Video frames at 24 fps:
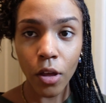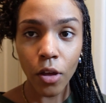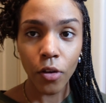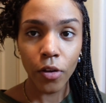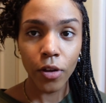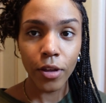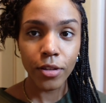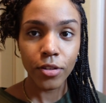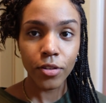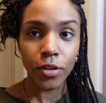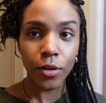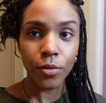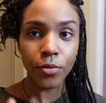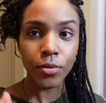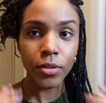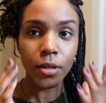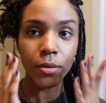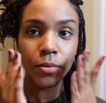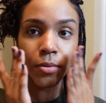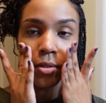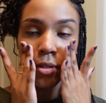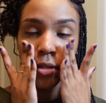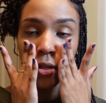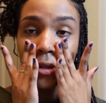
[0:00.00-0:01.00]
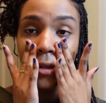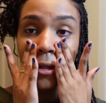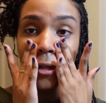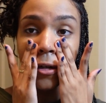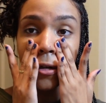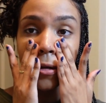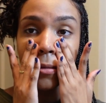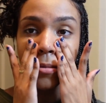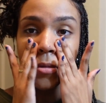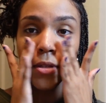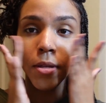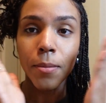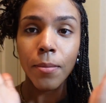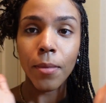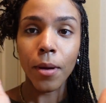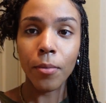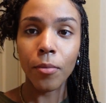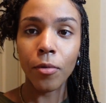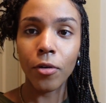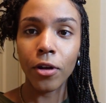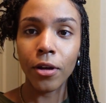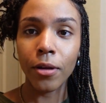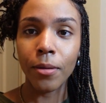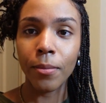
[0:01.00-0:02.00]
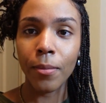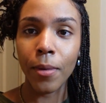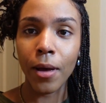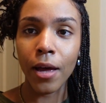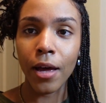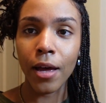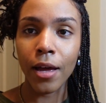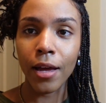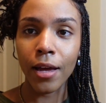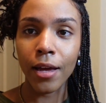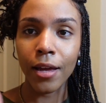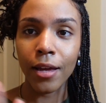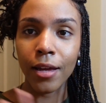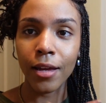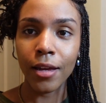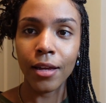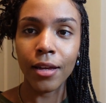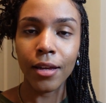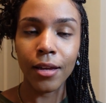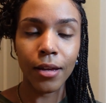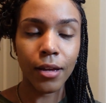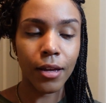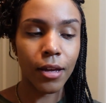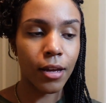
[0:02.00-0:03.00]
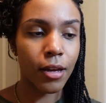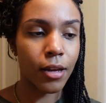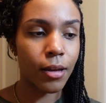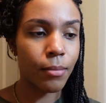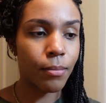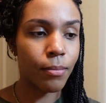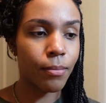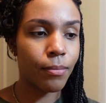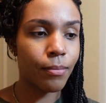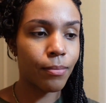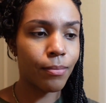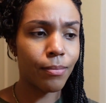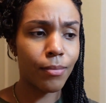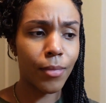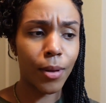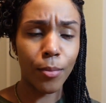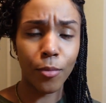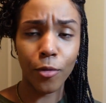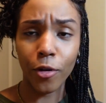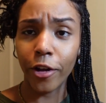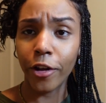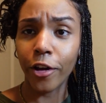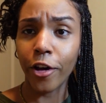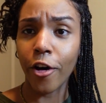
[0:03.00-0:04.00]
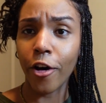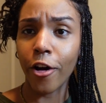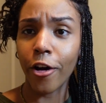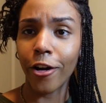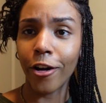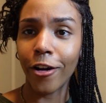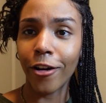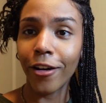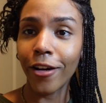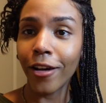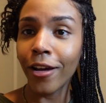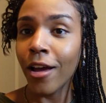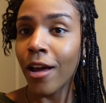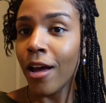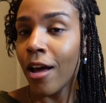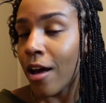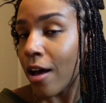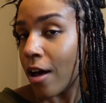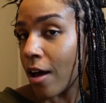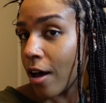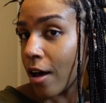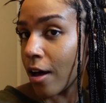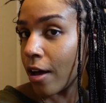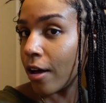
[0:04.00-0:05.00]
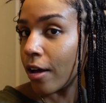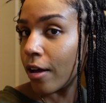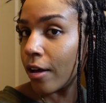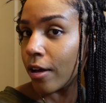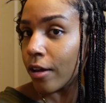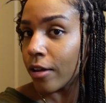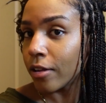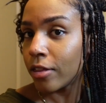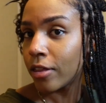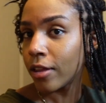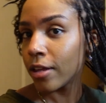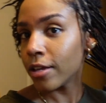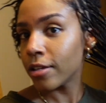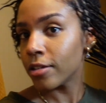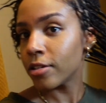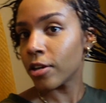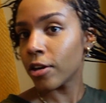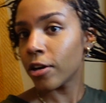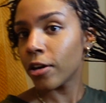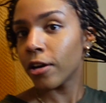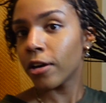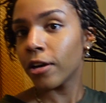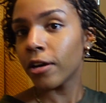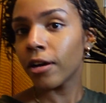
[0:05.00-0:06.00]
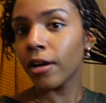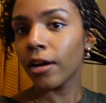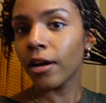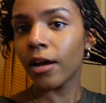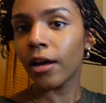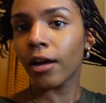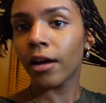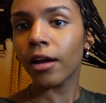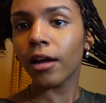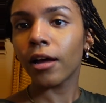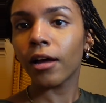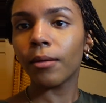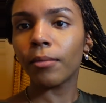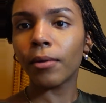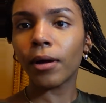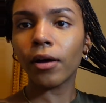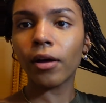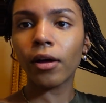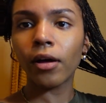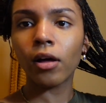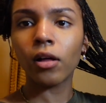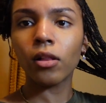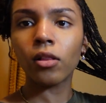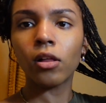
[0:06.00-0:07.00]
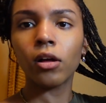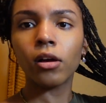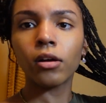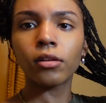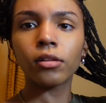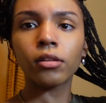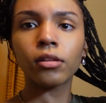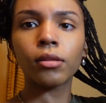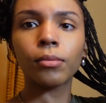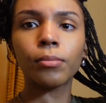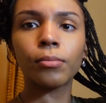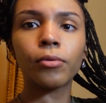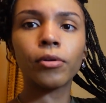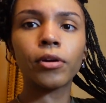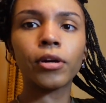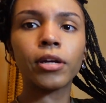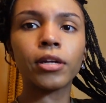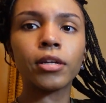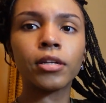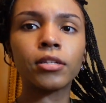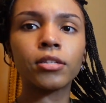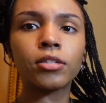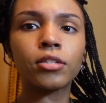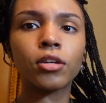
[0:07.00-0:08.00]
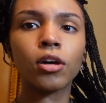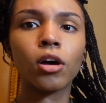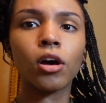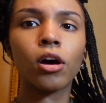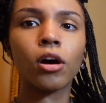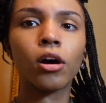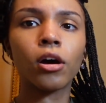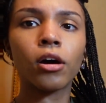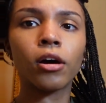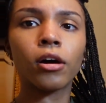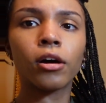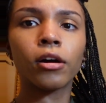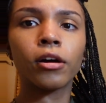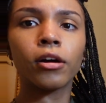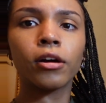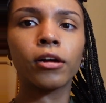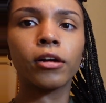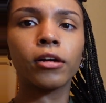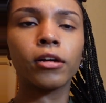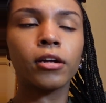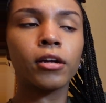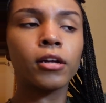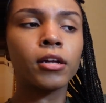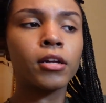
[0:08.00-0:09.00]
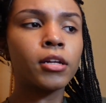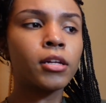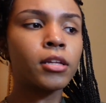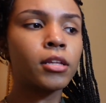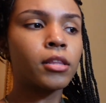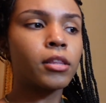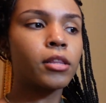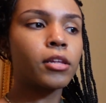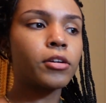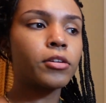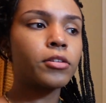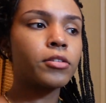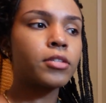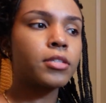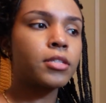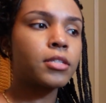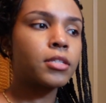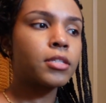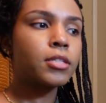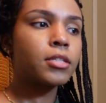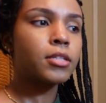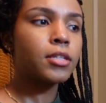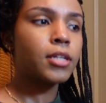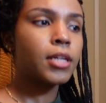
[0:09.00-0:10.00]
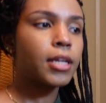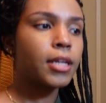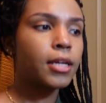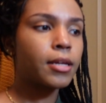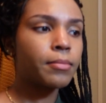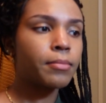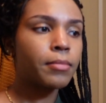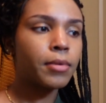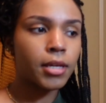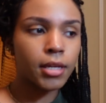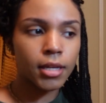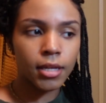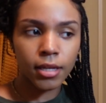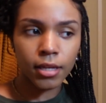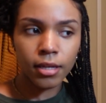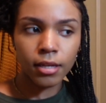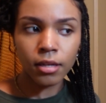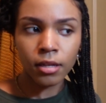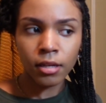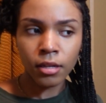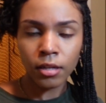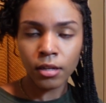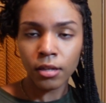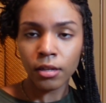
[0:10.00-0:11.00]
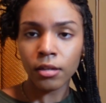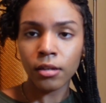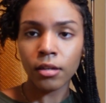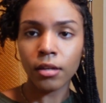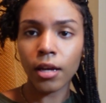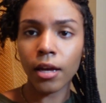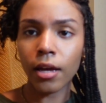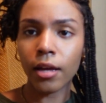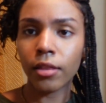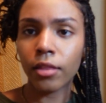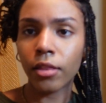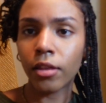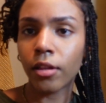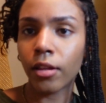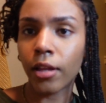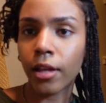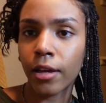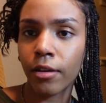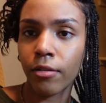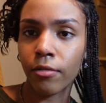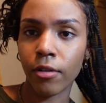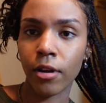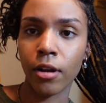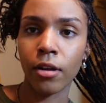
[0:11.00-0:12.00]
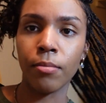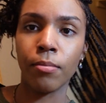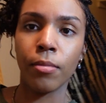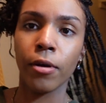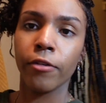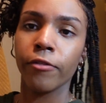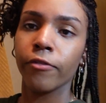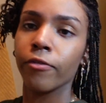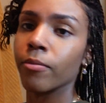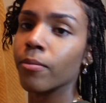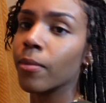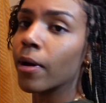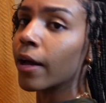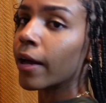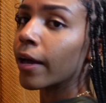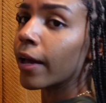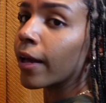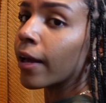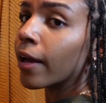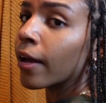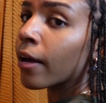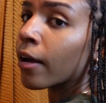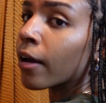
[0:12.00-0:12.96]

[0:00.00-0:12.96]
Okay, so I was able to clear up some memory in my memory card. These are about how long the braids are. They're still hitting me at the right above my